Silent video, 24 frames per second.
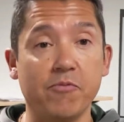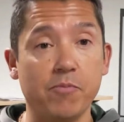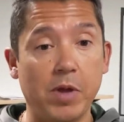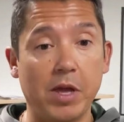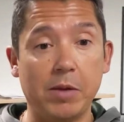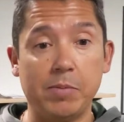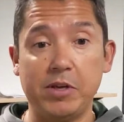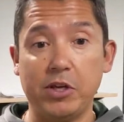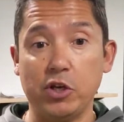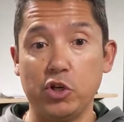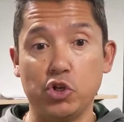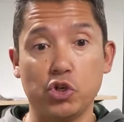
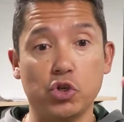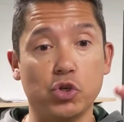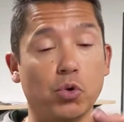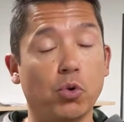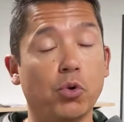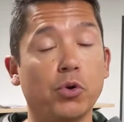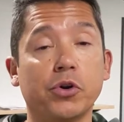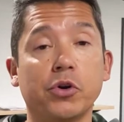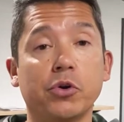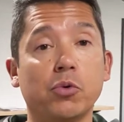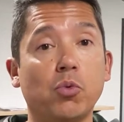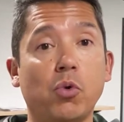maybe a
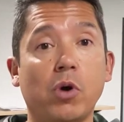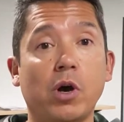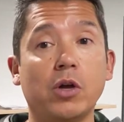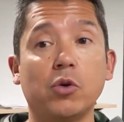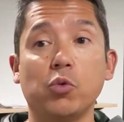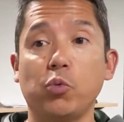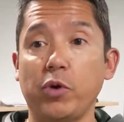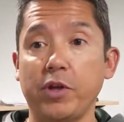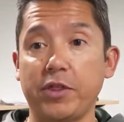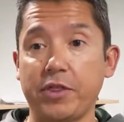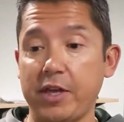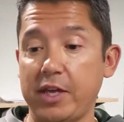shorter one
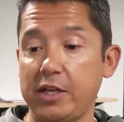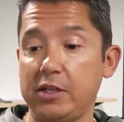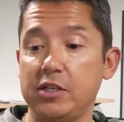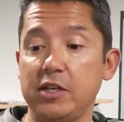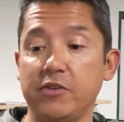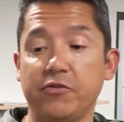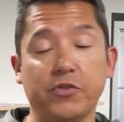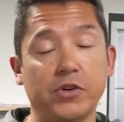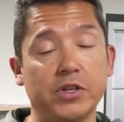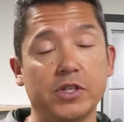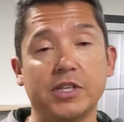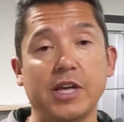with a
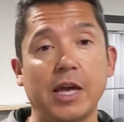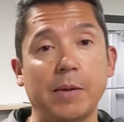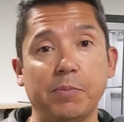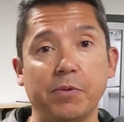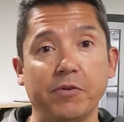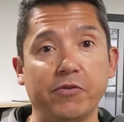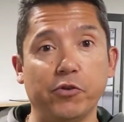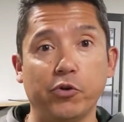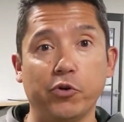different type of